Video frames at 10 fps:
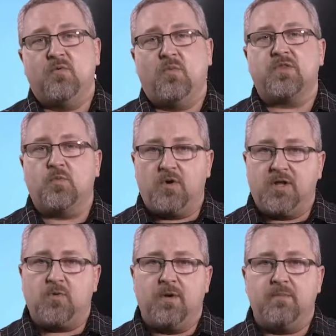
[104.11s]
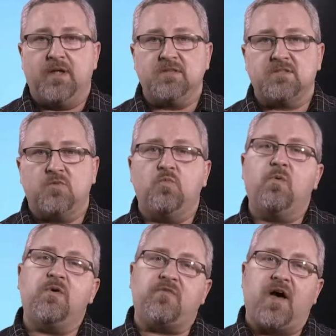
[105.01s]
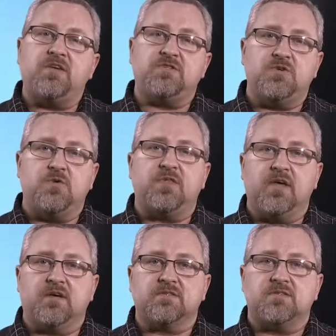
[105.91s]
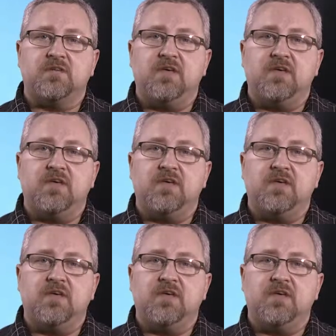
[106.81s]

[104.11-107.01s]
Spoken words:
what the word equip means, we would find two things.